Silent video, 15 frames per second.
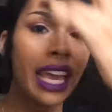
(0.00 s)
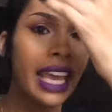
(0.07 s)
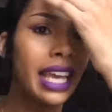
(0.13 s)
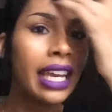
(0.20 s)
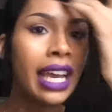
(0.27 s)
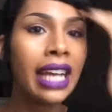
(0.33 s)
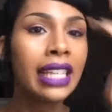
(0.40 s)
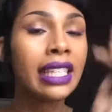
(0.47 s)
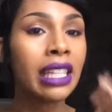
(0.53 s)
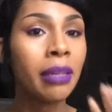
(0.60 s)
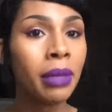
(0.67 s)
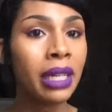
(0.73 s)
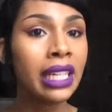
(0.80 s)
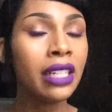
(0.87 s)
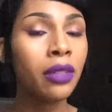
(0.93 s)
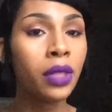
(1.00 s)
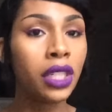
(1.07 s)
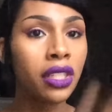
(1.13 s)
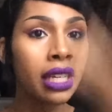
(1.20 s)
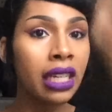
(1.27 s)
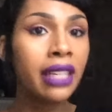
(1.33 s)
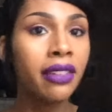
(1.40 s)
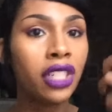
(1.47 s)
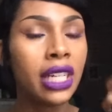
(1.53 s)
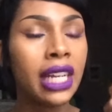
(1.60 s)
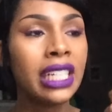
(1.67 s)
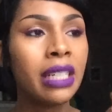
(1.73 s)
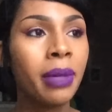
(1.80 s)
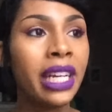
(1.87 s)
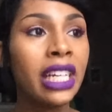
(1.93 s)
It has lemon in it, which is going to give
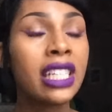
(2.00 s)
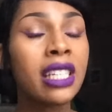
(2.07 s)
shine to my hair.